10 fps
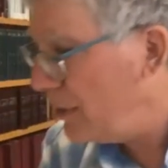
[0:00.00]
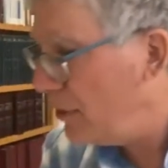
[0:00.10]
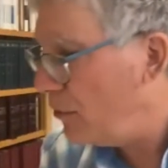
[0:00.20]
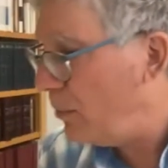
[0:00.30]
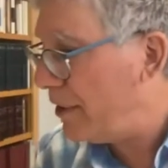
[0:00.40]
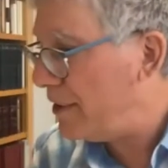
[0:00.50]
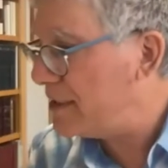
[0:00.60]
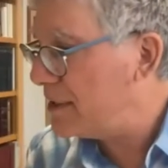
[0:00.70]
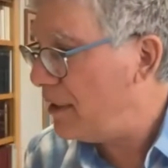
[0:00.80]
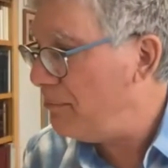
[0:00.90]
where
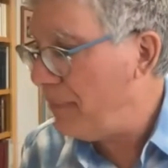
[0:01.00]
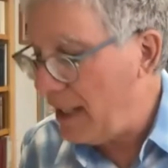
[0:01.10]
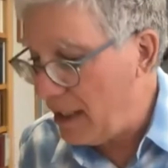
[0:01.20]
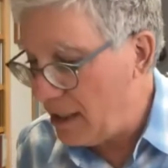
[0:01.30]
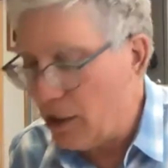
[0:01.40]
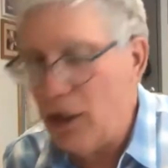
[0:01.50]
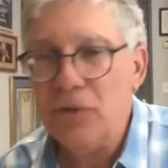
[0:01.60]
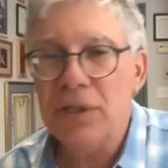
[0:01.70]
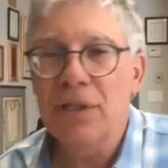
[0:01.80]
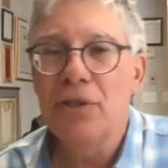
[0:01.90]
it's
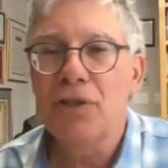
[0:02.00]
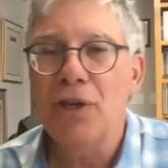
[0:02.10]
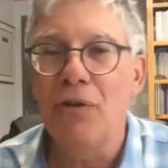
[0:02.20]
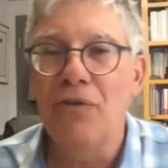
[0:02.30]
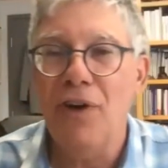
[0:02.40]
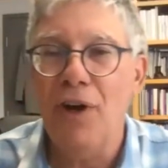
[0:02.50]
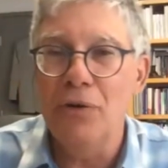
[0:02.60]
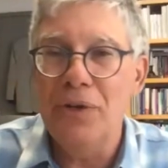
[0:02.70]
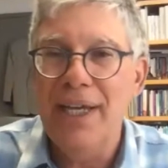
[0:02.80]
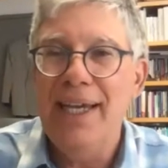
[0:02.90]
ma'alot tovot,